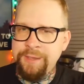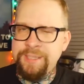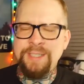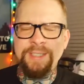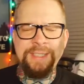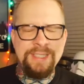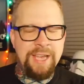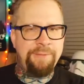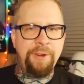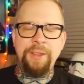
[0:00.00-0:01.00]
This is
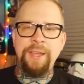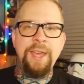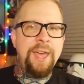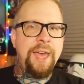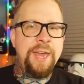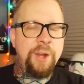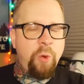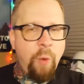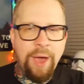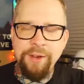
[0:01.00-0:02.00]
definitely an
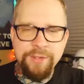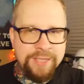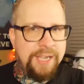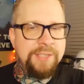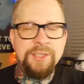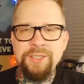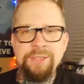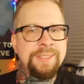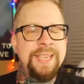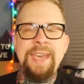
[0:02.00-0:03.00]
acquired taste, and
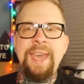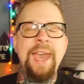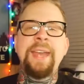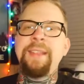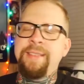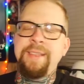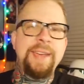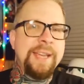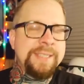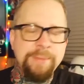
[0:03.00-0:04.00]
don't take
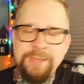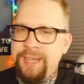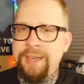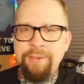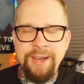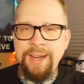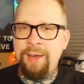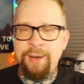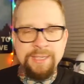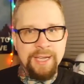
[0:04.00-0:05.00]
anything as I'm saying right
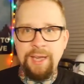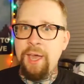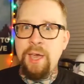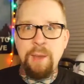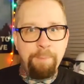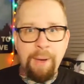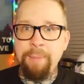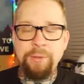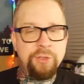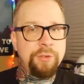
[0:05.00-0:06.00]
now as like
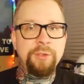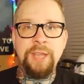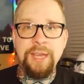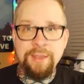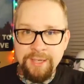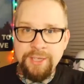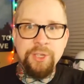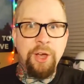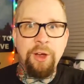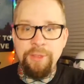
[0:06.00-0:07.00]
Bible truth, like these
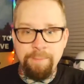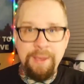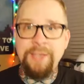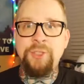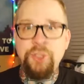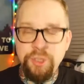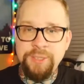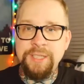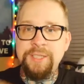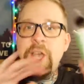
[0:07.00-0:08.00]
are the best
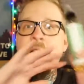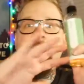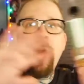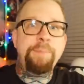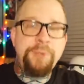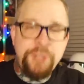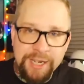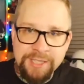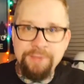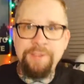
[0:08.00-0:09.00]
juices
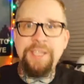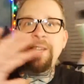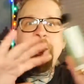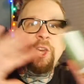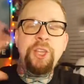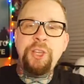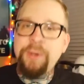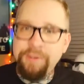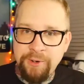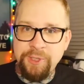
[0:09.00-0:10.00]
objectively,
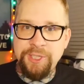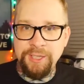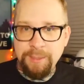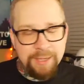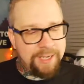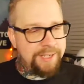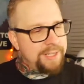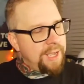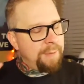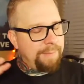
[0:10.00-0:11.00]
universally, because
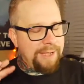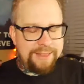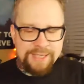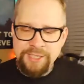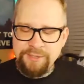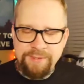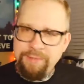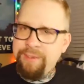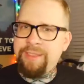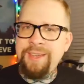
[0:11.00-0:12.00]
my least
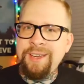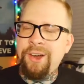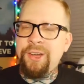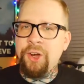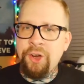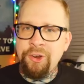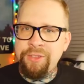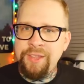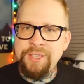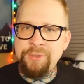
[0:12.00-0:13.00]
favorite thing on
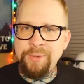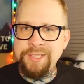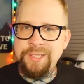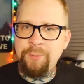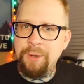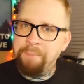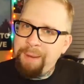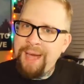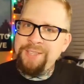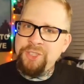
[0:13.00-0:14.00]
earth is when someone
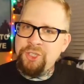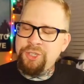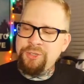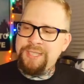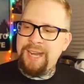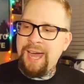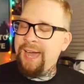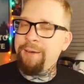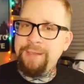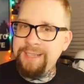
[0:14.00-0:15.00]
buys a juice that
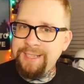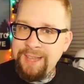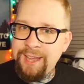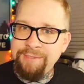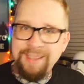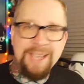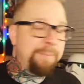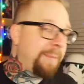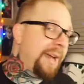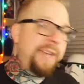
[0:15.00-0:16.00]
I really love, like
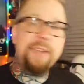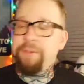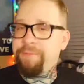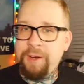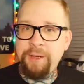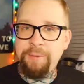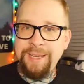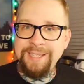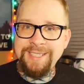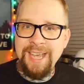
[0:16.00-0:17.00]
Mai or Fairy
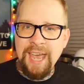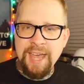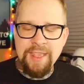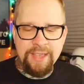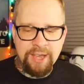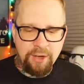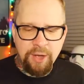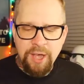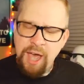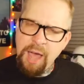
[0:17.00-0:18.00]
Wings, and then they go,
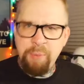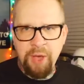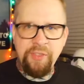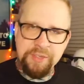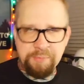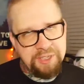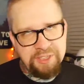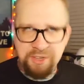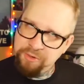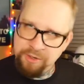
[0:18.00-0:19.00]
I bought this
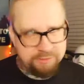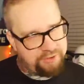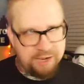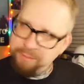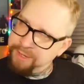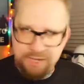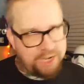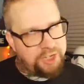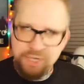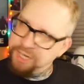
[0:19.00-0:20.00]
based on Grimm's
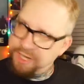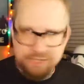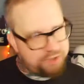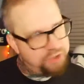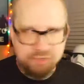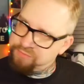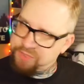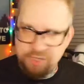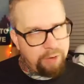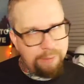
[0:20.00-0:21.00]
recommendation, and it's just
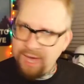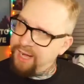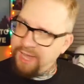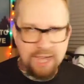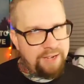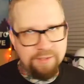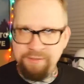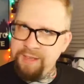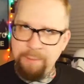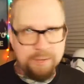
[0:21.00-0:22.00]
so bad I can't
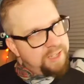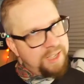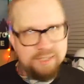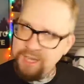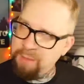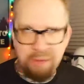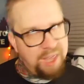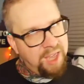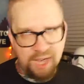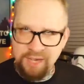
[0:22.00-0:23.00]
even vape it. It tastes like
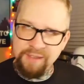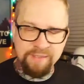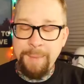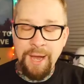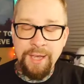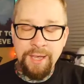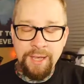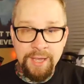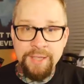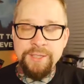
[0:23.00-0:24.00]
pig anus.
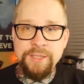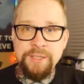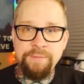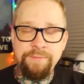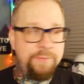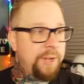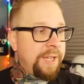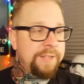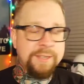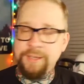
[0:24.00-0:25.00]
Mai is
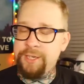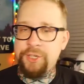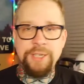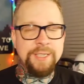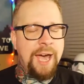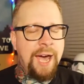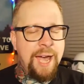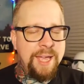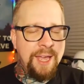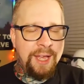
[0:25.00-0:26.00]
freaking delicious.
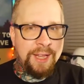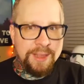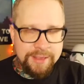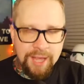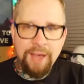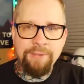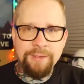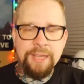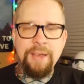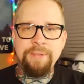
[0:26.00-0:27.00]
I love
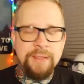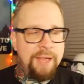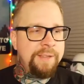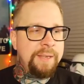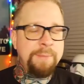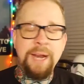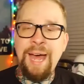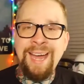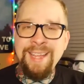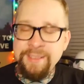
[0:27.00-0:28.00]
it, but
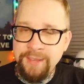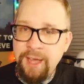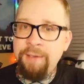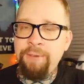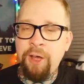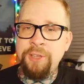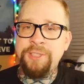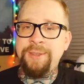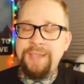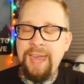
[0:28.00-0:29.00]
I love
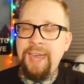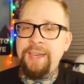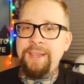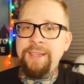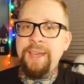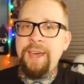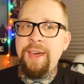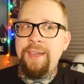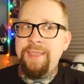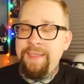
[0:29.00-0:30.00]
also the candy
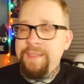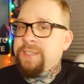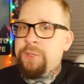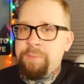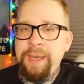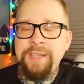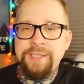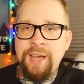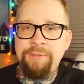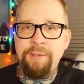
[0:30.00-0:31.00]
that this was
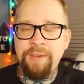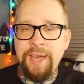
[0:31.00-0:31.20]
based off of.